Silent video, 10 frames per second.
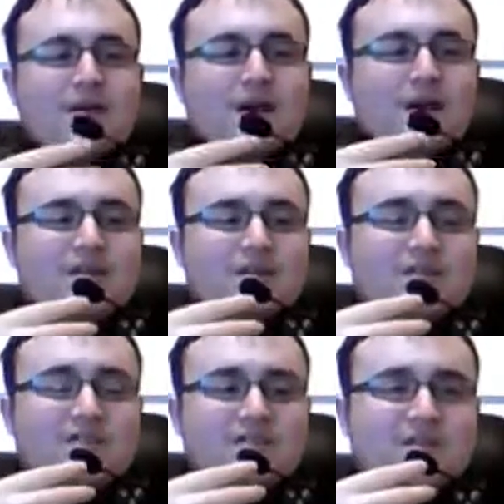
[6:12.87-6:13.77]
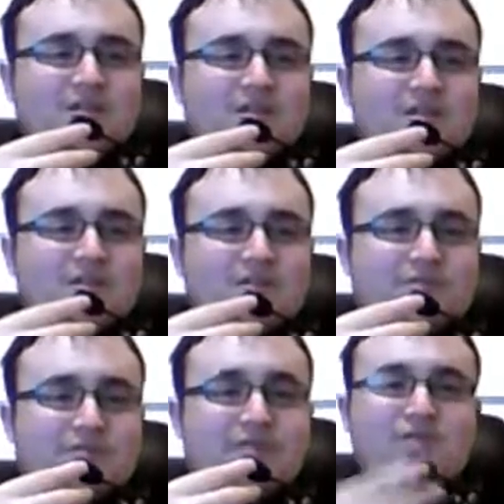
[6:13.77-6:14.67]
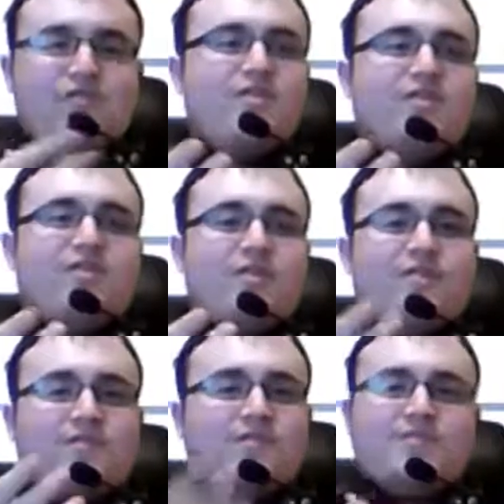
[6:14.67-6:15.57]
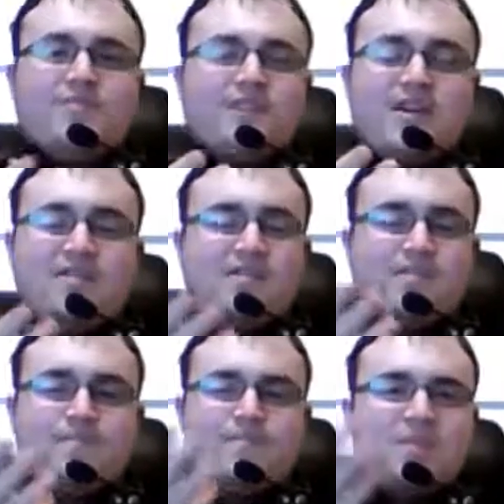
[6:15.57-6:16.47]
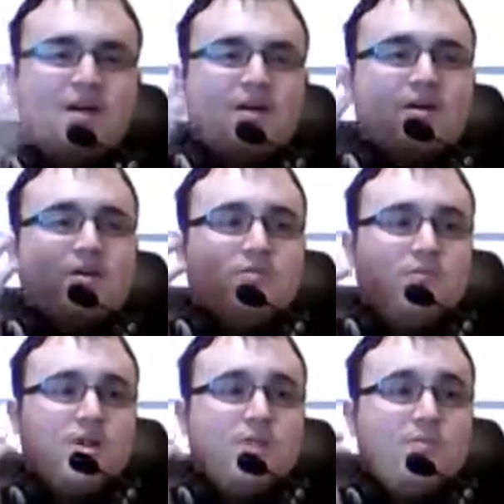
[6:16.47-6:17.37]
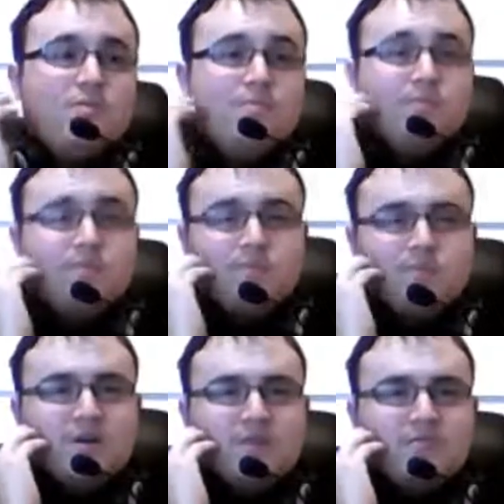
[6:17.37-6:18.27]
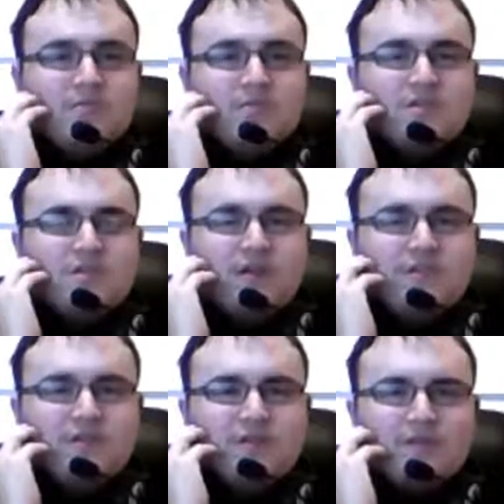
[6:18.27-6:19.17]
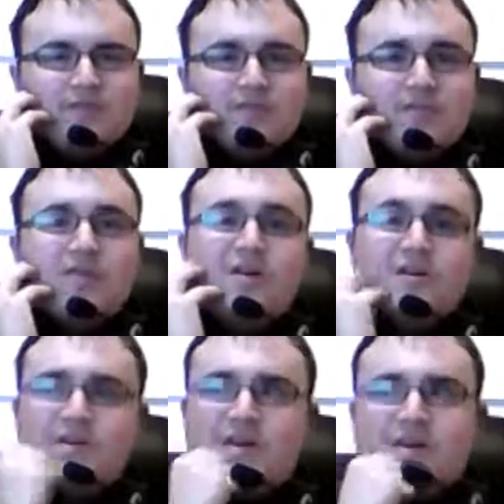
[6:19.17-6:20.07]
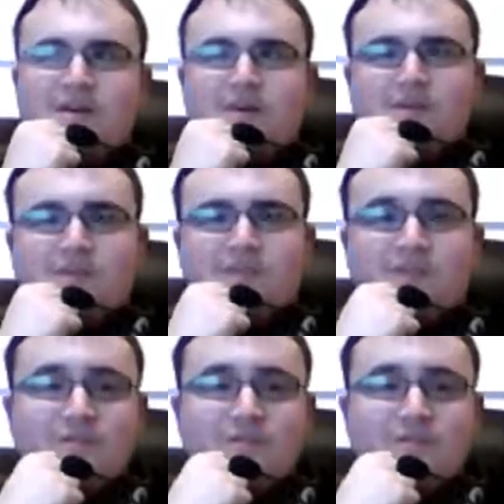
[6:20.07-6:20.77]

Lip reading: and it's just very good then for ground texture as well. But pretty much so folks, the story of